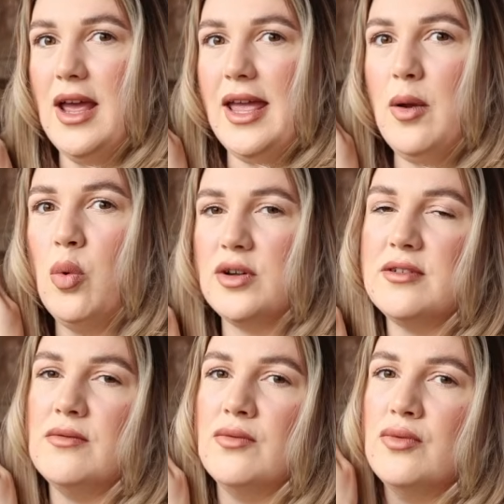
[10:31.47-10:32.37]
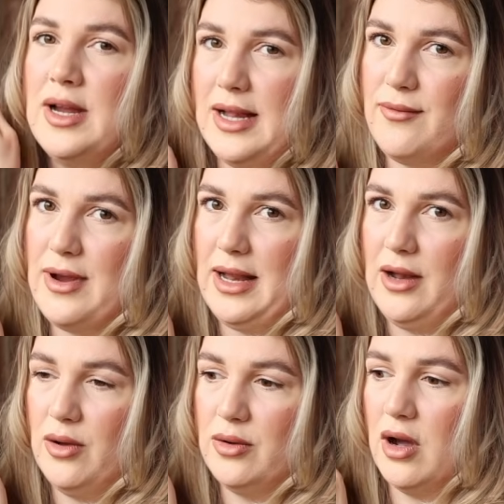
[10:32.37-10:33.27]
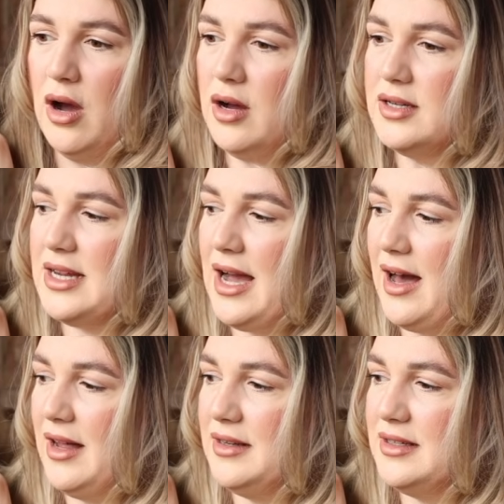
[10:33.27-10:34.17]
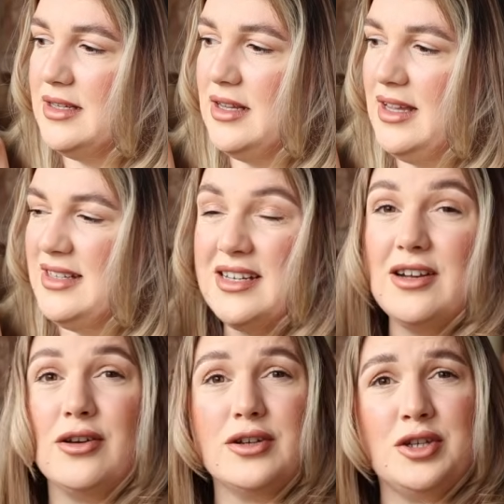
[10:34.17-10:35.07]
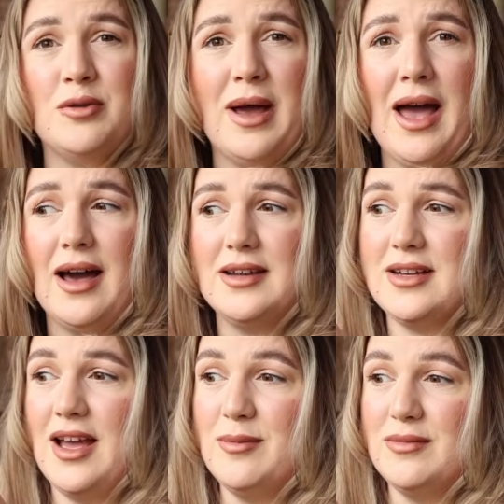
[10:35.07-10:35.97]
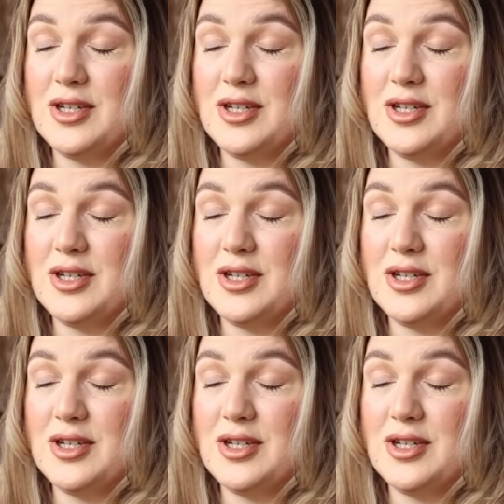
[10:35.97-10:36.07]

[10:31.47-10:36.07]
it wasn't really, really low cut and it didn't look too bad.